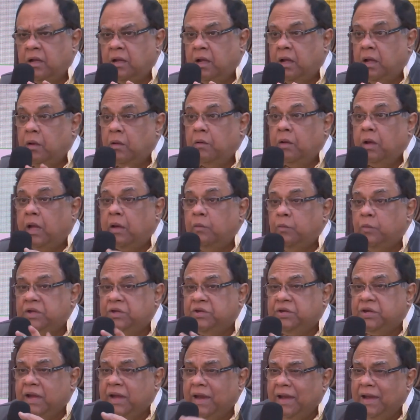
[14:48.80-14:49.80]
and we
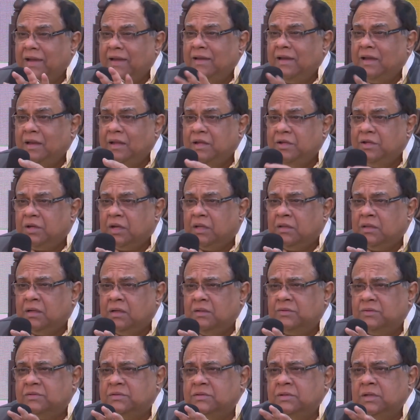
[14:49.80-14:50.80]
shared each
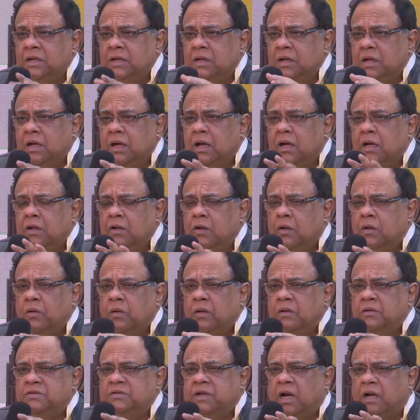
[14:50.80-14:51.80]
other's
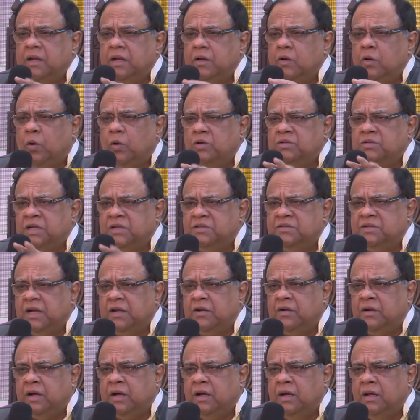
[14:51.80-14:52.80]
study notes,
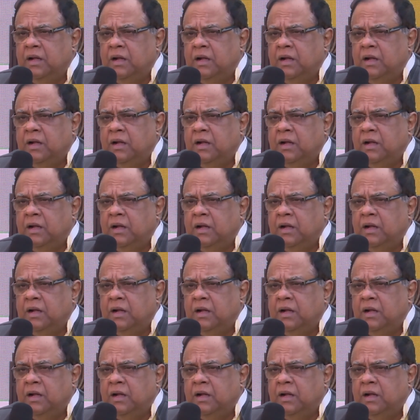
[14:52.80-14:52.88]
etc.